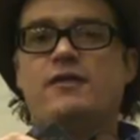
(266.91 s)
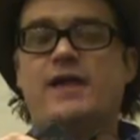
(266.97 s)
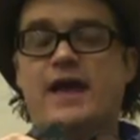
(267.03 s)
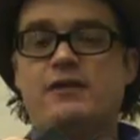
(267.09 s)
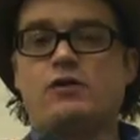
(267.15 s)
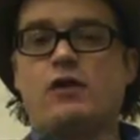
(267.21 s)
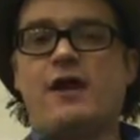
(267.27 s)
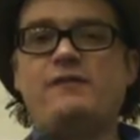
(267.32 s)

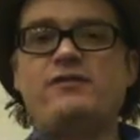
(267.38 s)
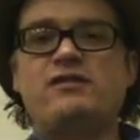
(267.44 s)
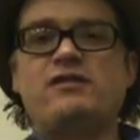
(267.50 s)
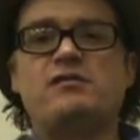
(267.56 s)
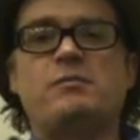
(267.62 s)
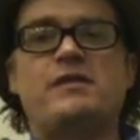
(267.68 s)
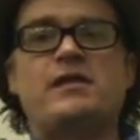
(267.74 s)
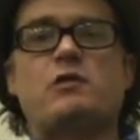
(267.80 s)
They had their
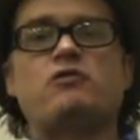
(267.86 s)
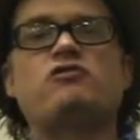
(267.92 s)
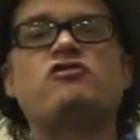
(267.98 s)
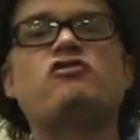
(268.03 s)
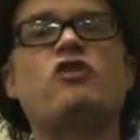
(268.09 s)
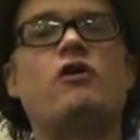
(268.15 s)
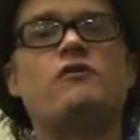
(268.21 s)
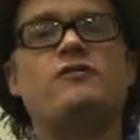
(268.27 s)
offices, but
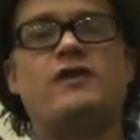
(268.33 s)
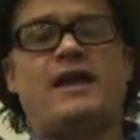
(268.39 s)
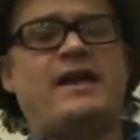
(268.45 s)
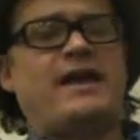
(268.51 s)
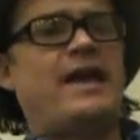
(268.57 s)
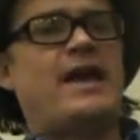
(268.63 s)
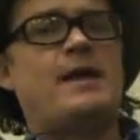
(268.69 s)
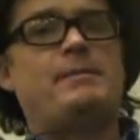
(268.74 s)

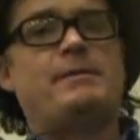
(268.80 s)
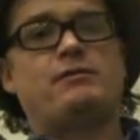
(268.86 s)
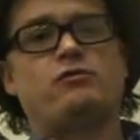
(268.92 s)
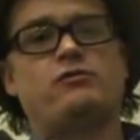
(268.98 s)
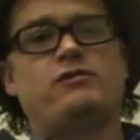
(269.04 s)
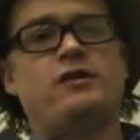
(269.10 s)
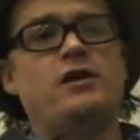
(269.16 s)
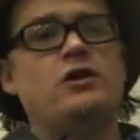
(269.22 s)
the
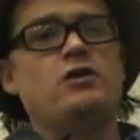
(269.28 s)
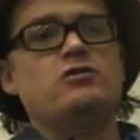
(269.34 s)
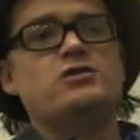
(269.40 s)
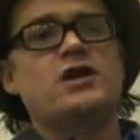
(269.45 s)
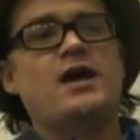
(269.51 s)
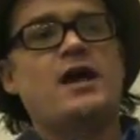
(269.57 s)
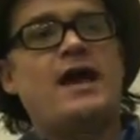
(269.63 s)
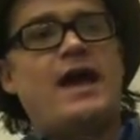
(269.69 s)
campus was
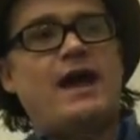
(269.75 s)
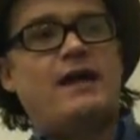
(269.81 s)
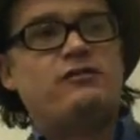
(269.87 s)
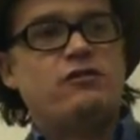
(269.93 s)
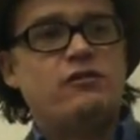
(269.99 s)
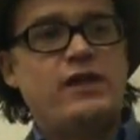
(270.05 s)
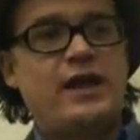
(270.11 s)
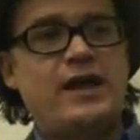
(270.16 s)
huge,
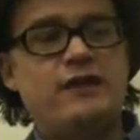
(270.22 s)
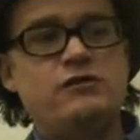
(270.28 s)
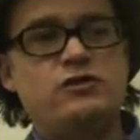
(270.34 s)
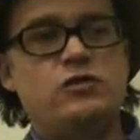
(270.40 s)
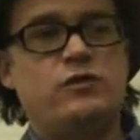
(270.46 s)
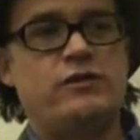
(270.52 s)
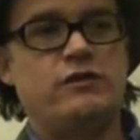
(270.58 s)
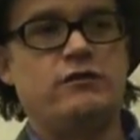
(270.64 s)
and so they
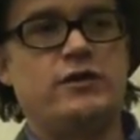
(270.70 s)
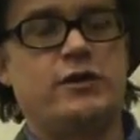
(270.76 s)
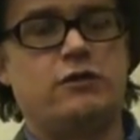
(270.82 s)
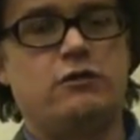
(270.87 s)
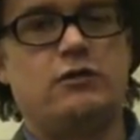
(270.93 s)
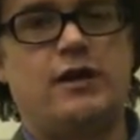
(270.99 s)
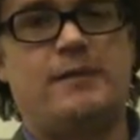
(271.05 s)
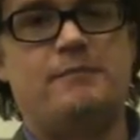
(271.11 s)
had you in the
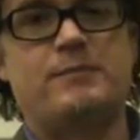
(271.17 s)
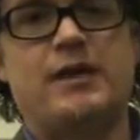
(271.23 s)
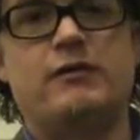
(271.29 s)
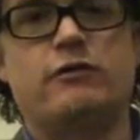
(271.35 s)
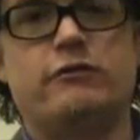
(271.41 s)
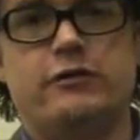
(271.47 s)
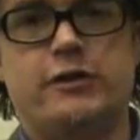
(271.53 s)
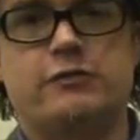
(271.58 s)

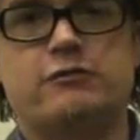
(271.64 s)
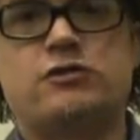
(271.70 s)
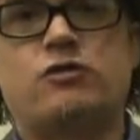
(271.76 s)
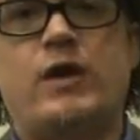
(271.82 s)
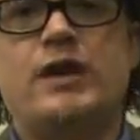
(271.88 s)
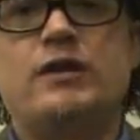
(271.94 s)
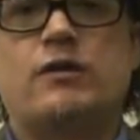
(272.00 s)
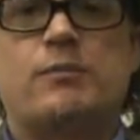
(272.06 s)
little
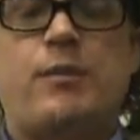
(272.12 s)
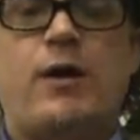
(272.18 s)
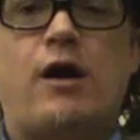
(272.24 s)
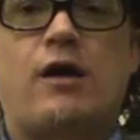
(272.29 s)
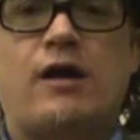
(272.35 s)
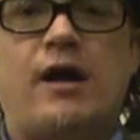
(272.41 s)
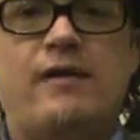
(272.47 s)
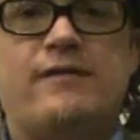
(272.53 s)
trailer
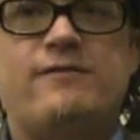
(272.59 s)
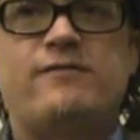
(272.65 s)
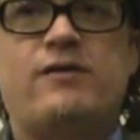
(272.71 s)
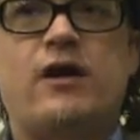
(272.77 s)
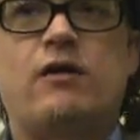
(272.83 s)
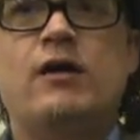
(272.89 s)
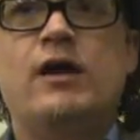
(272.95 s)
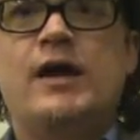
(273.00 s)
park on the
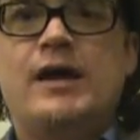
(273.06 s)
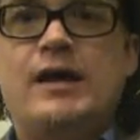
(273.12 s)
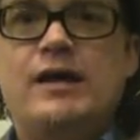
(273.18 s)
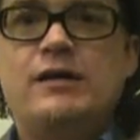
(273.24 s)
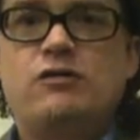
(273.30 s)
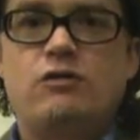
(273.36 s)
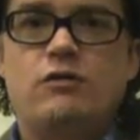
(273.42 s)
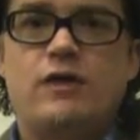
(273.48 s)
far
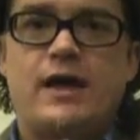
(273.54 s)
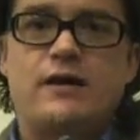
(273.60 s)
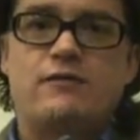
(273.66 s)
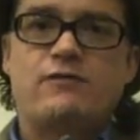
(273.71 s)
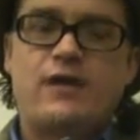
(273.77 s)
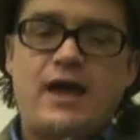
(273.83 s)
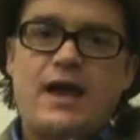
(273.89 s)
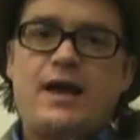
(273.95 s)

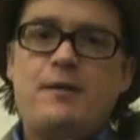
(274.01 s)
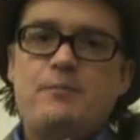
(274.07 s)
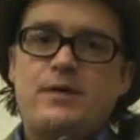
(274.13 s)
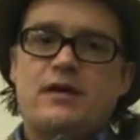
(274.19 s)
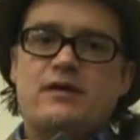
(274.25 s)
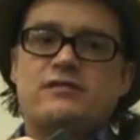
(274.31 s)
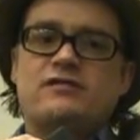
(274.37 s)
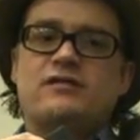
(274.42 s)
hinterland of
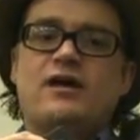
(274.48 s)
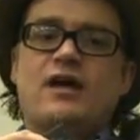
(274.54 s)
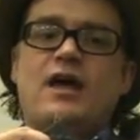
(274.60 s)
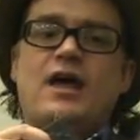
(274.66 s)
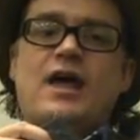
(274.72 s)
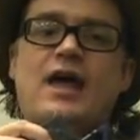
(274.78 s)
campus,